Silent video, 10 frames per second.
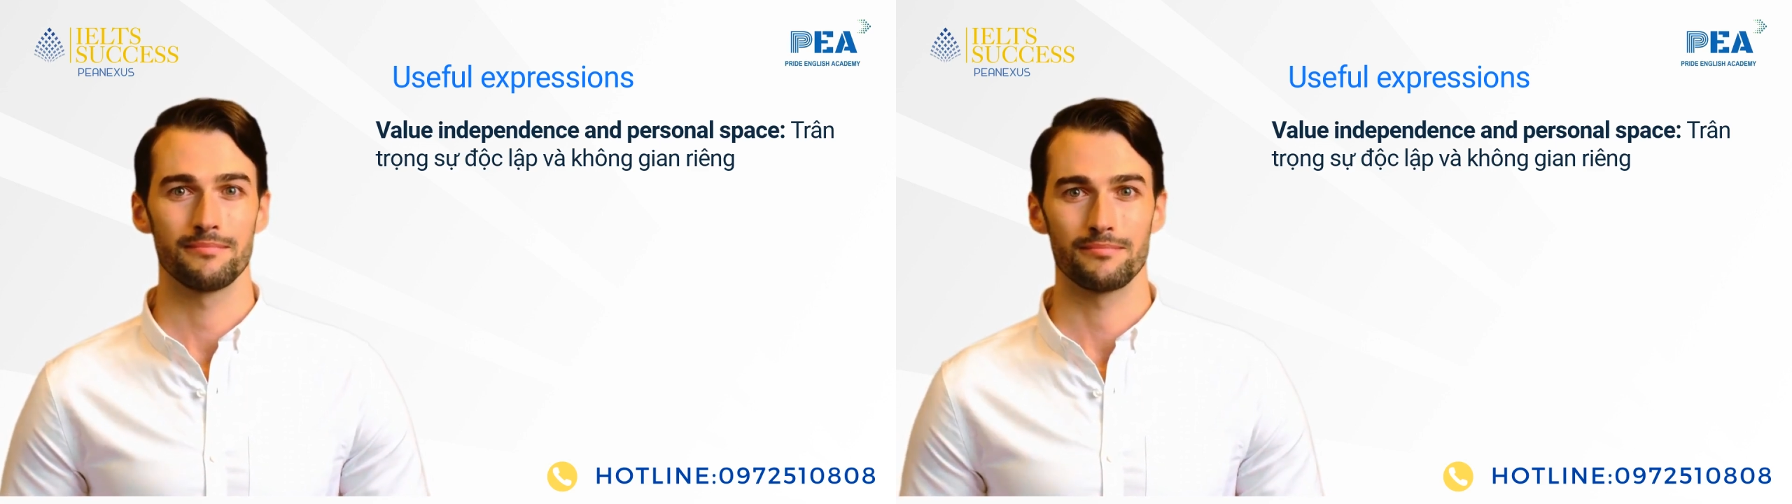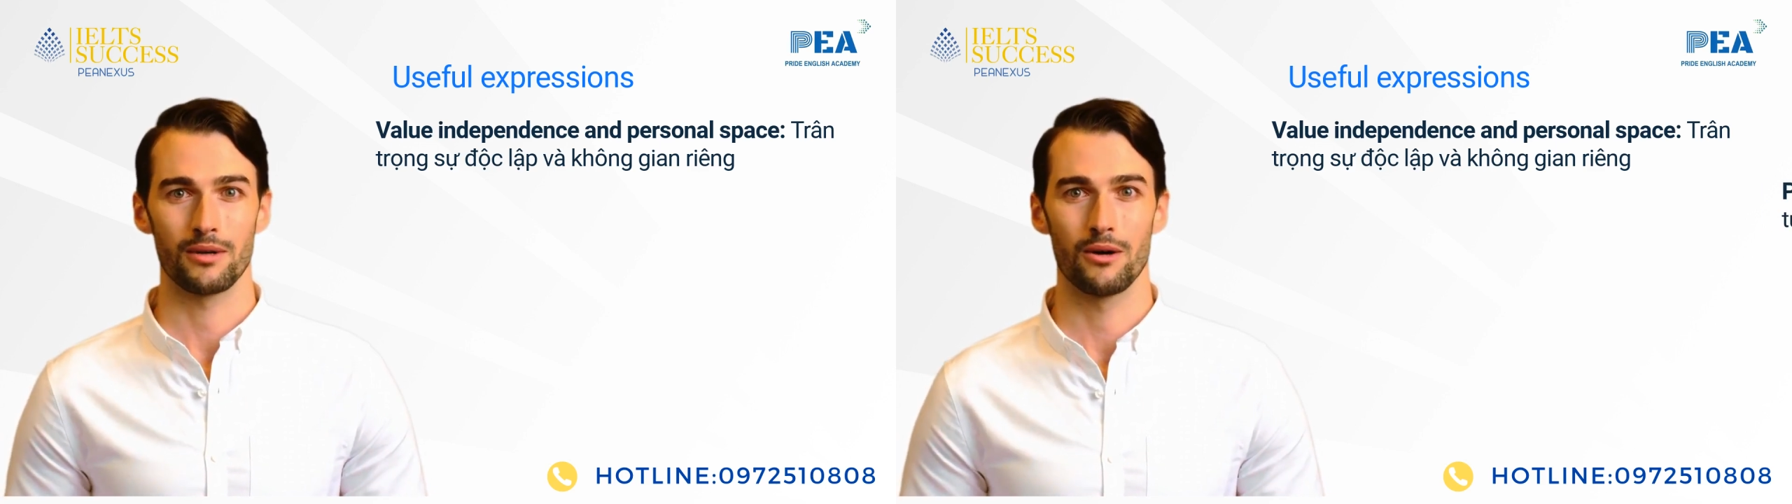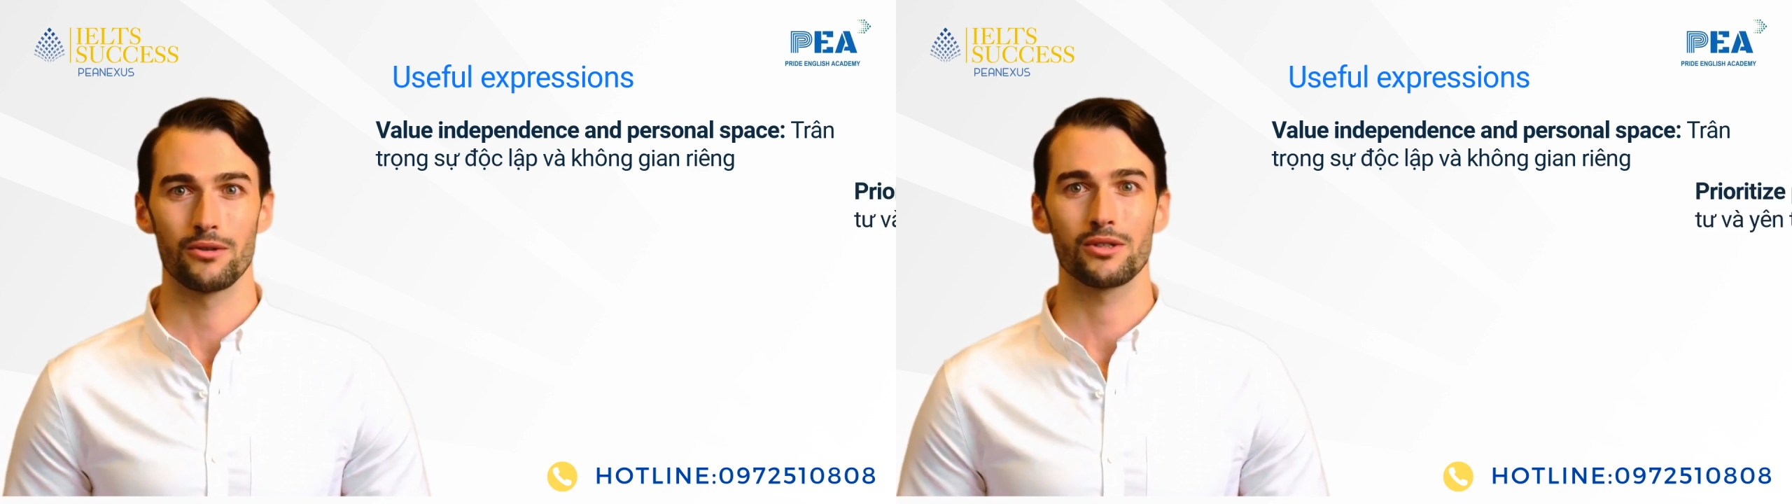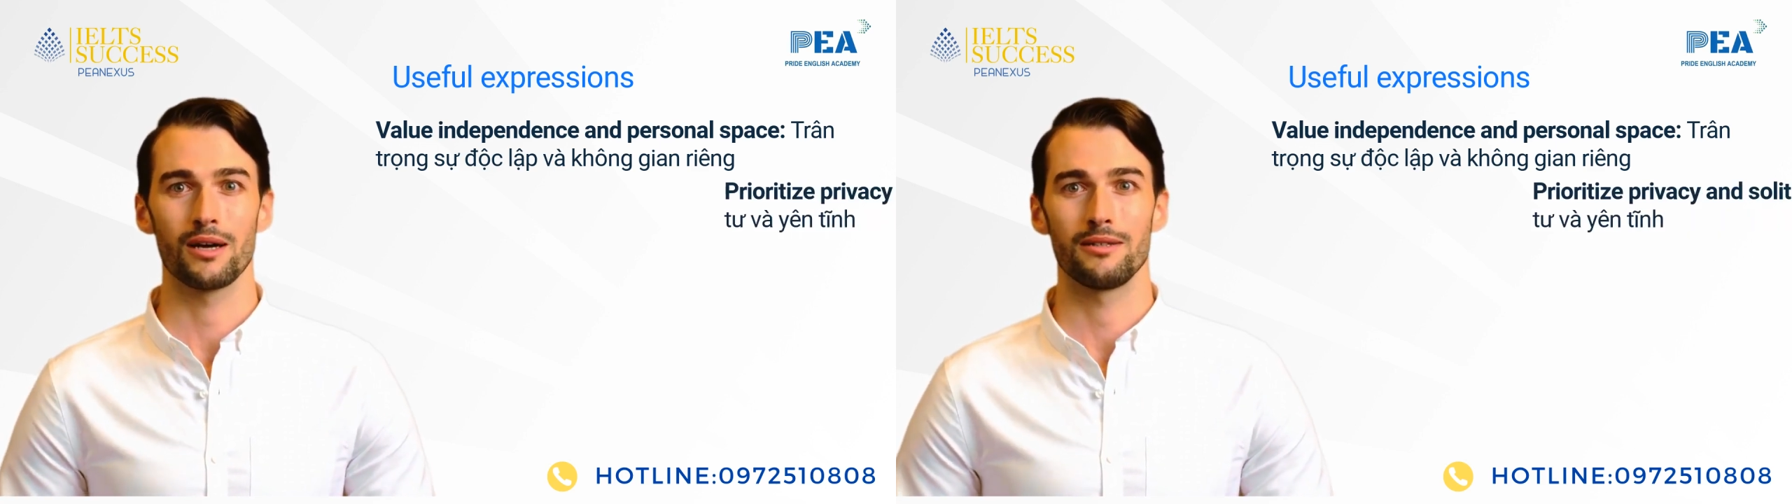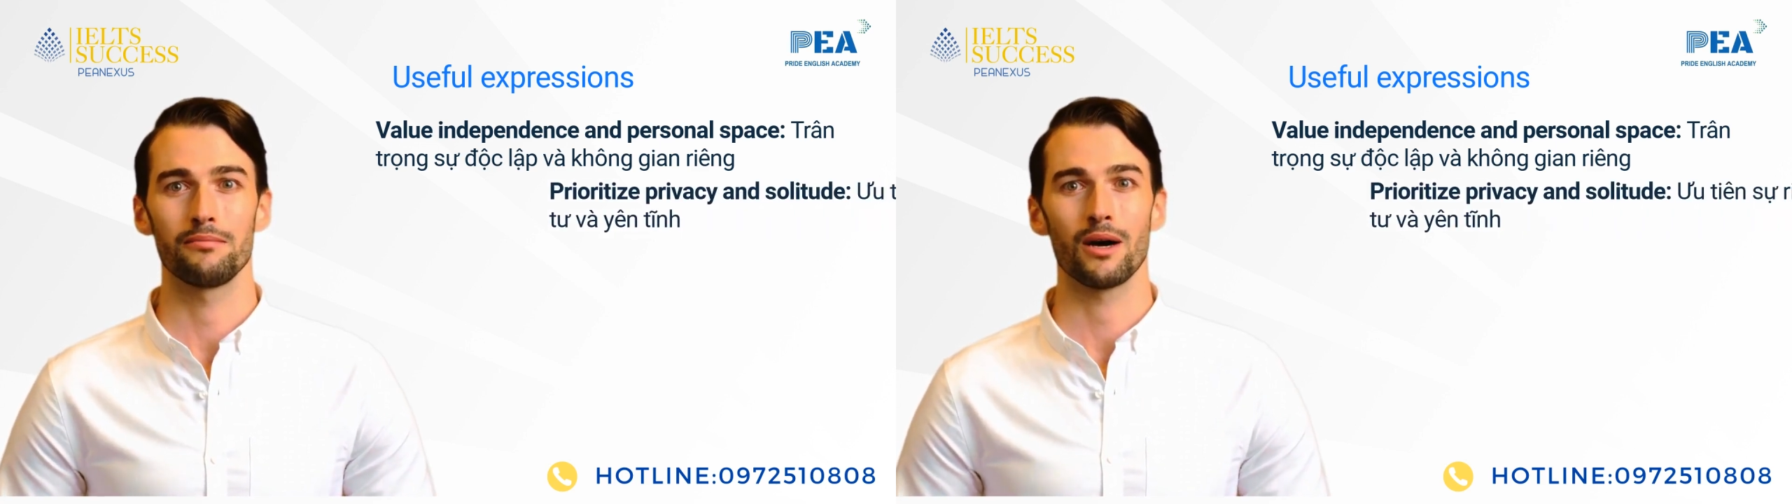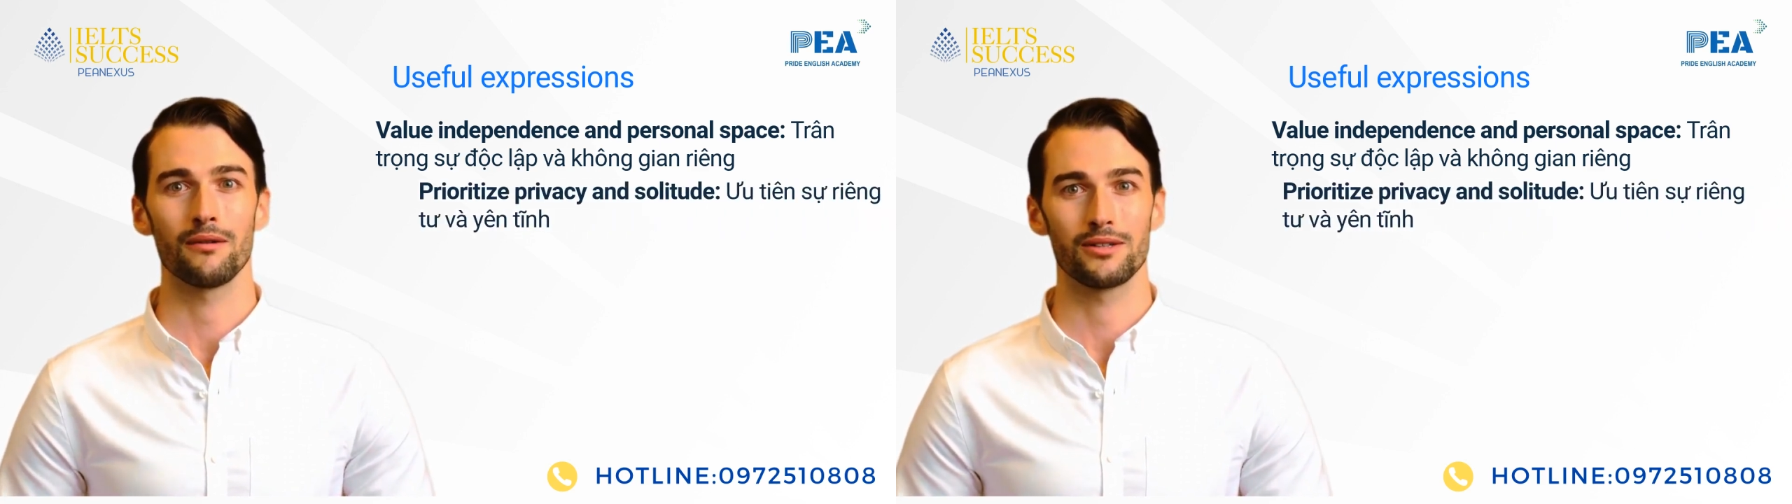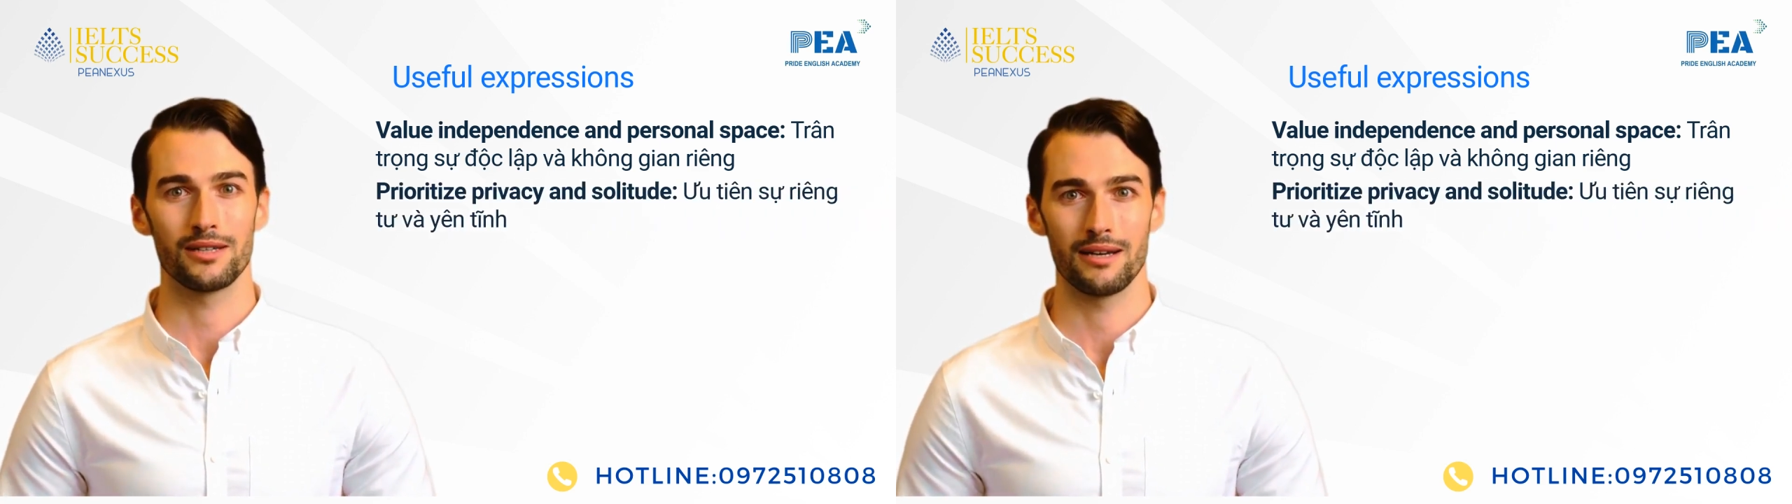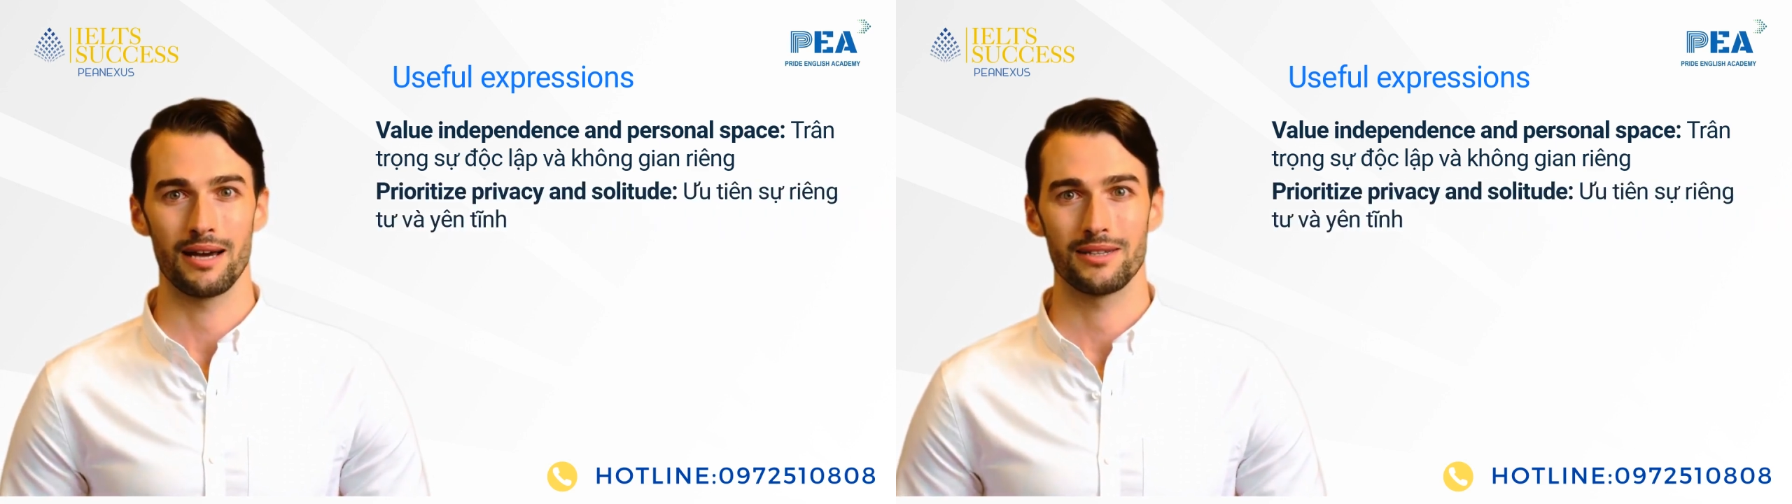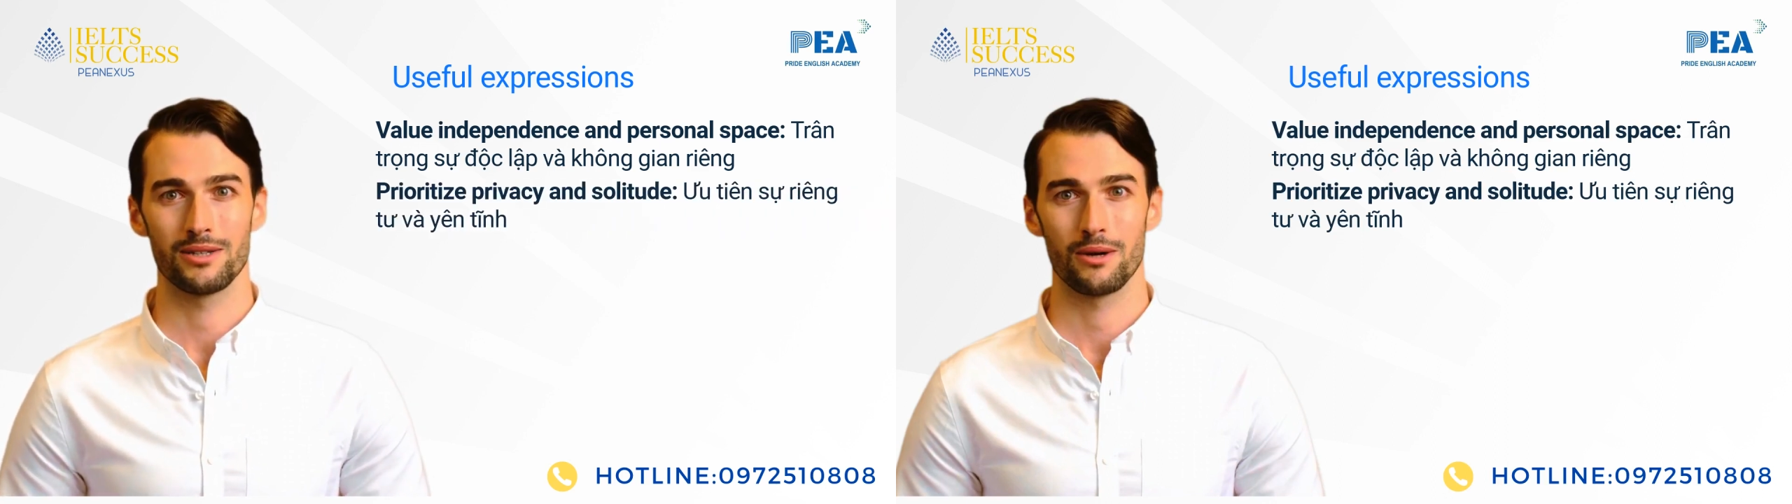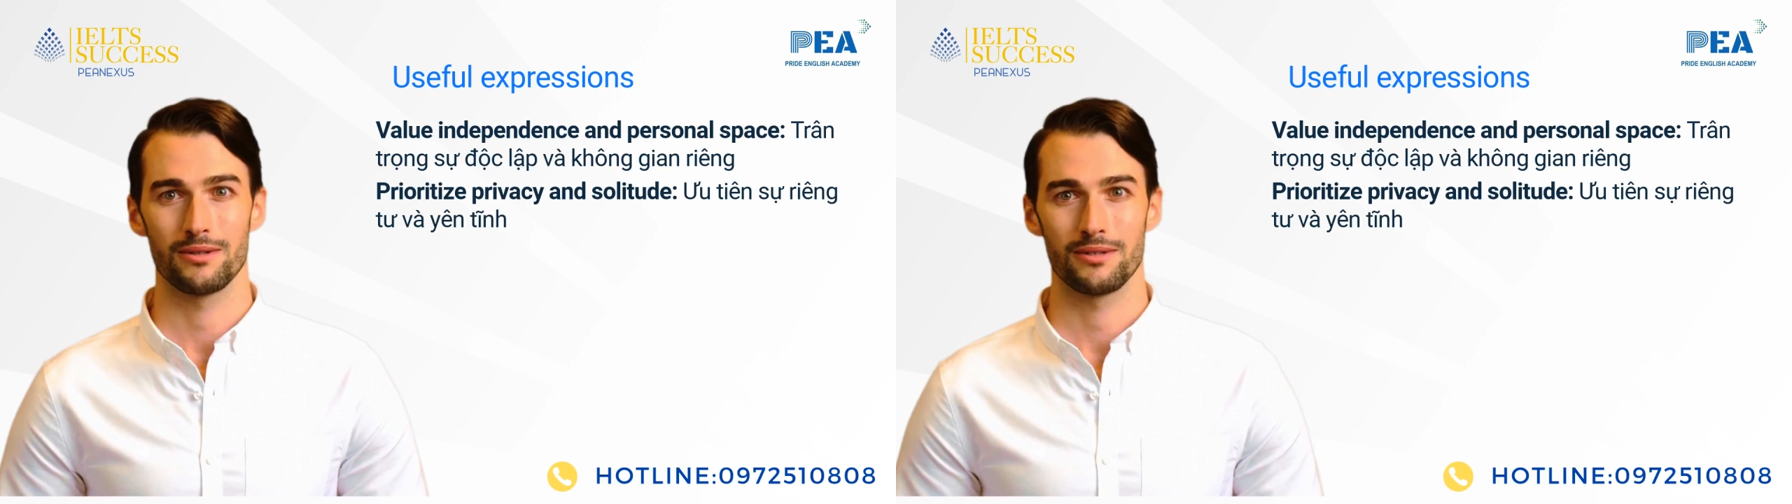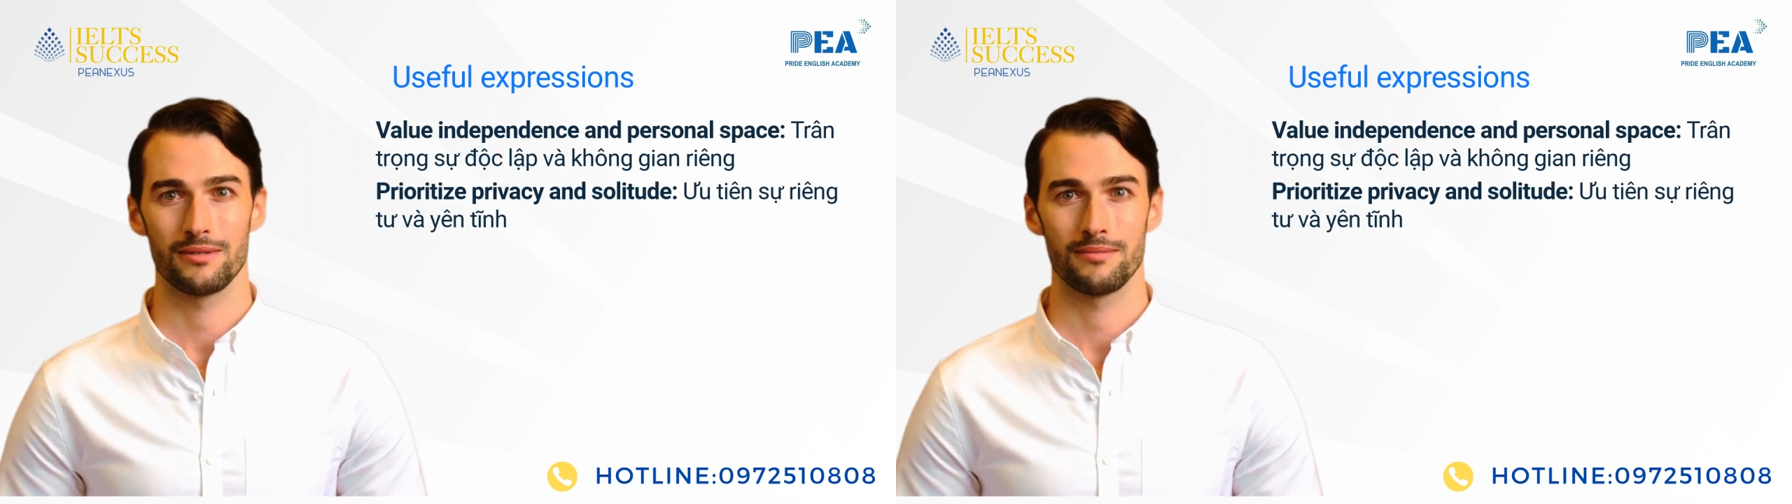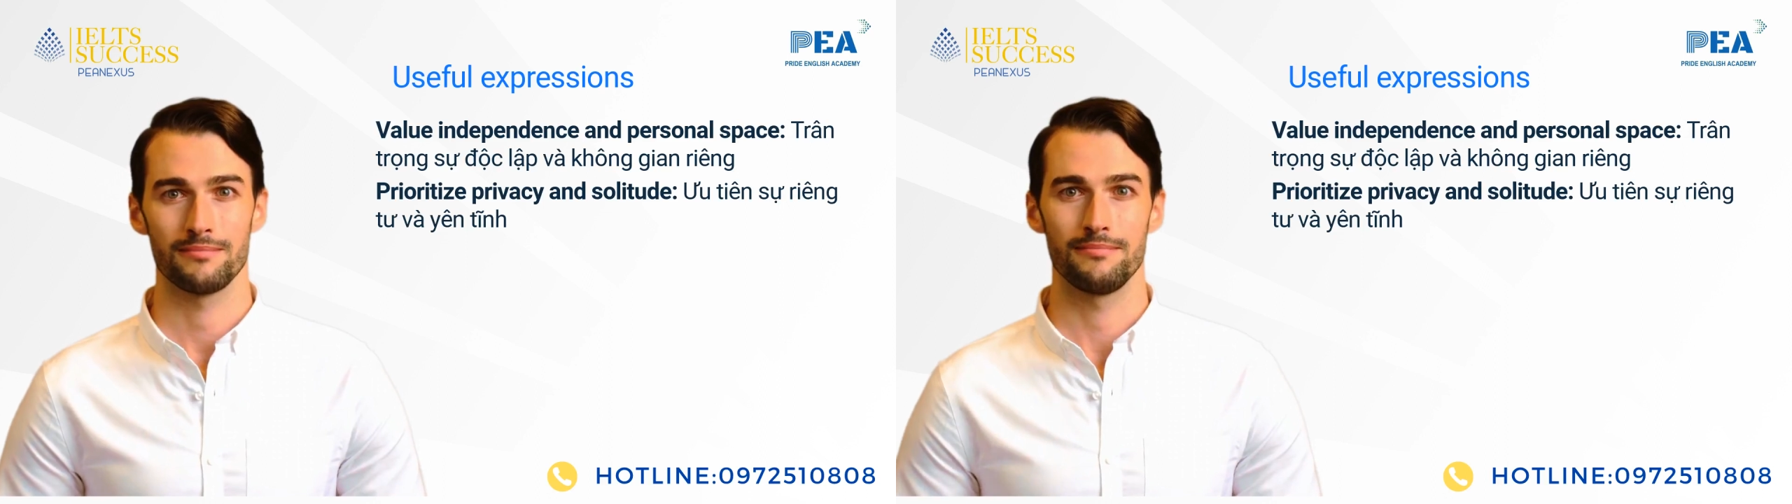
Prioritize privacy and solitude.